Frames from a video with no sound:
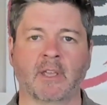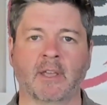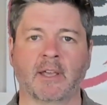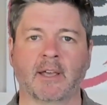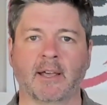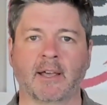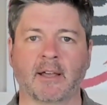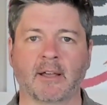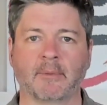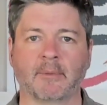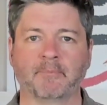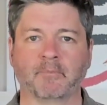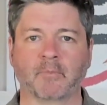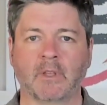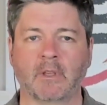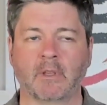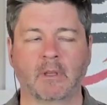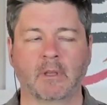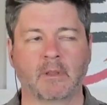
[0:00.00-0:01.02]
Um,
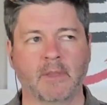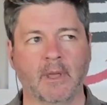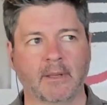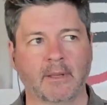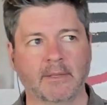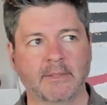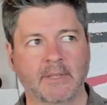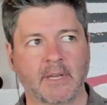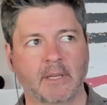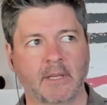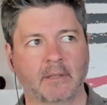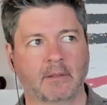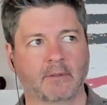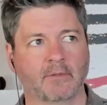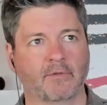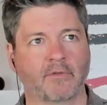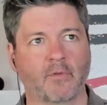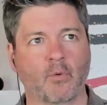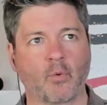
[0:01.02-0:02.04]
and that can take the
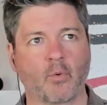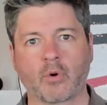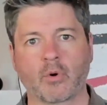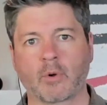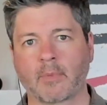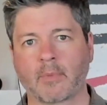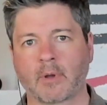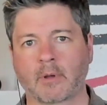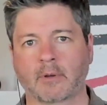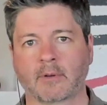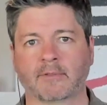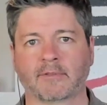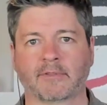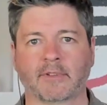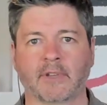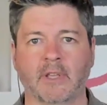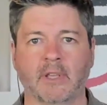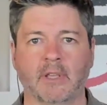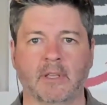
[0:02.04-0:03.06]
form of
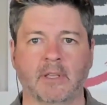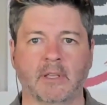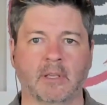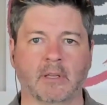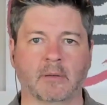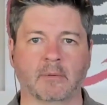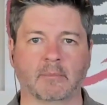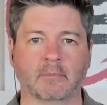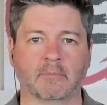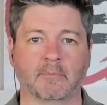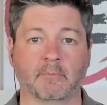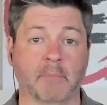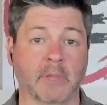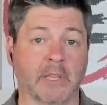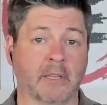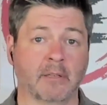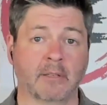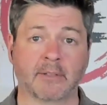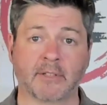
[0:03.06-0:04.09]
him
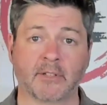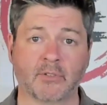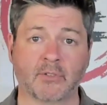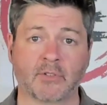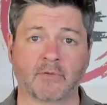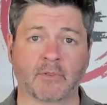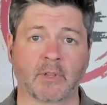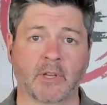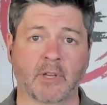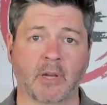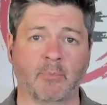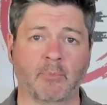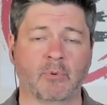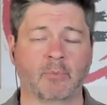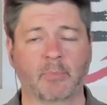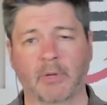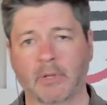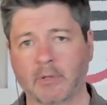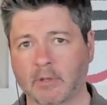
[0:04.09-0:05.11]
making decisions for the couple.
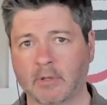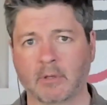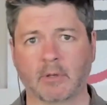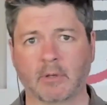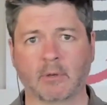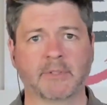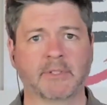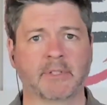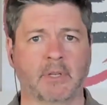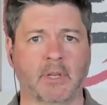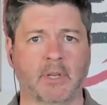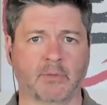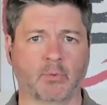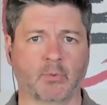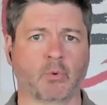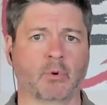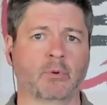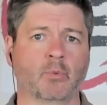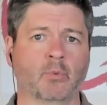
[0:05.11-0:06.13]
But you know, in today's
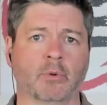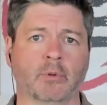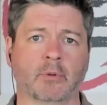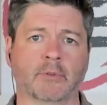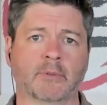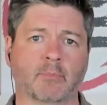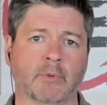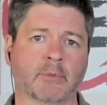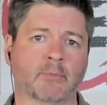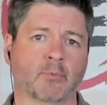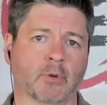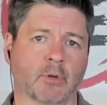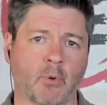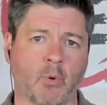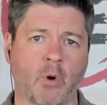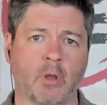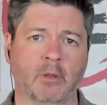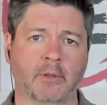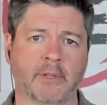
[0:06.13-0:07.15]
world where there's much more
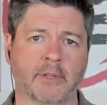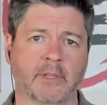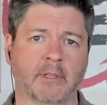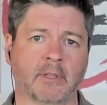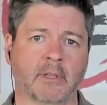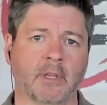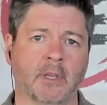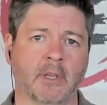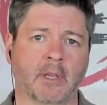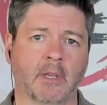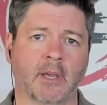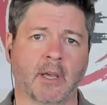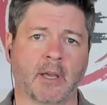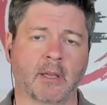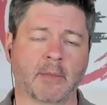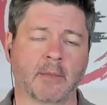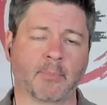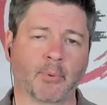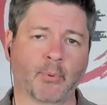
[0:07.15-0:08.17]
quality,
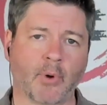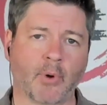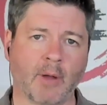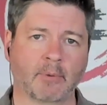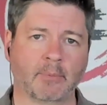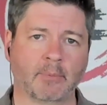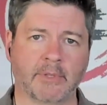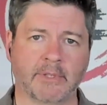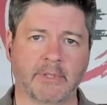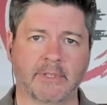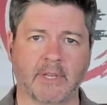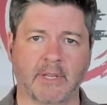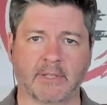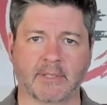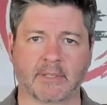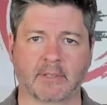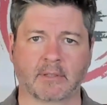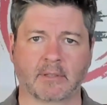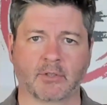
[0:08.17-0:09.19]
uh, it probably
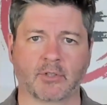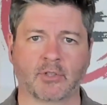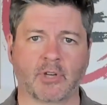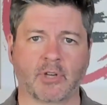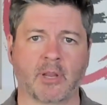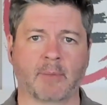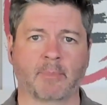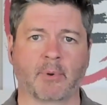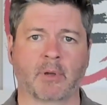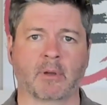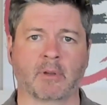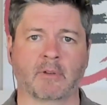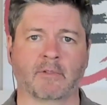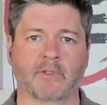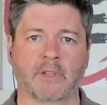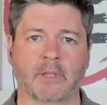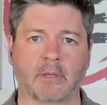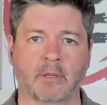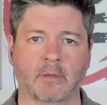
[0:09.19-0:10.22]
takes the shape of
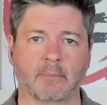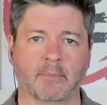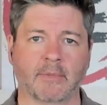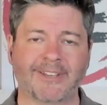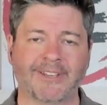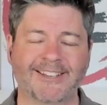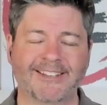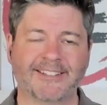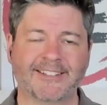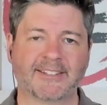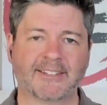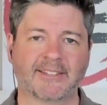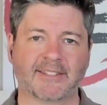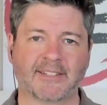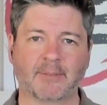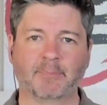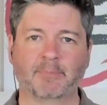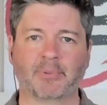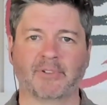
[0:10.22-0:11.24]
him
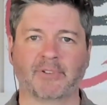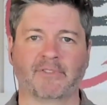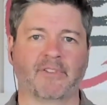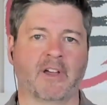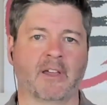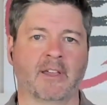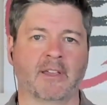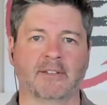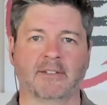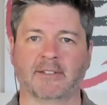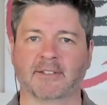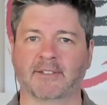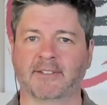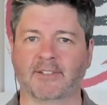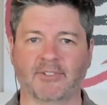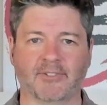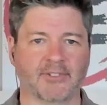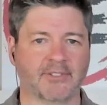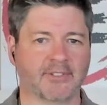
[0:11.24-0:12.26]
simplifying
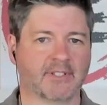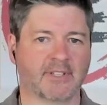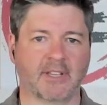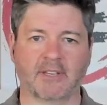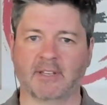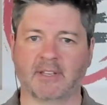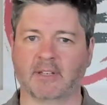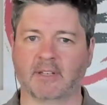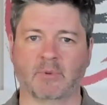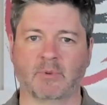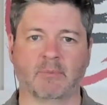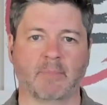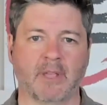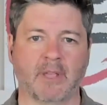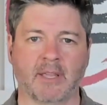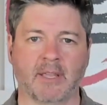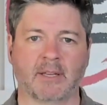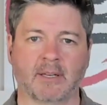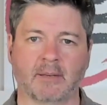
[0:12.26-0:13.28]
decisions that need to be
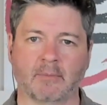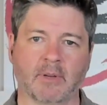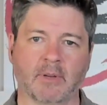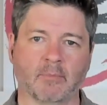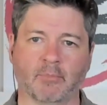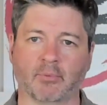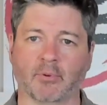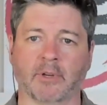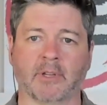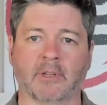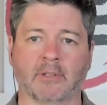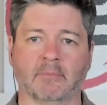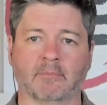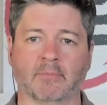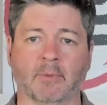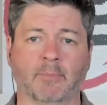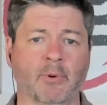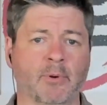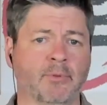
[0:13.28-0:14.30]
made and, and bringing
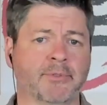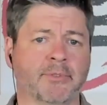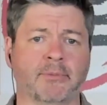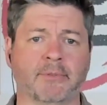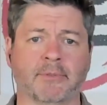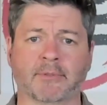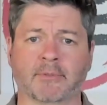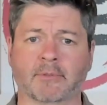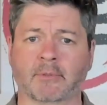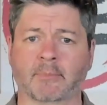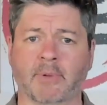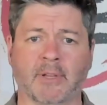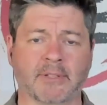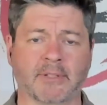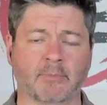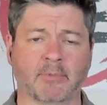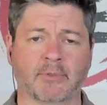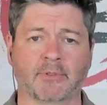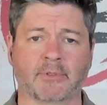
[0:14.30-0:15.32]
proposals or
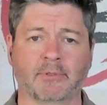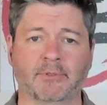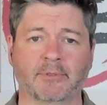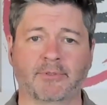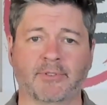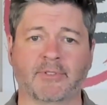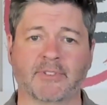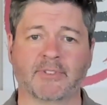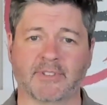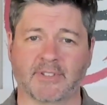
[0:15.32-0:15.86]
possible solutions yeah.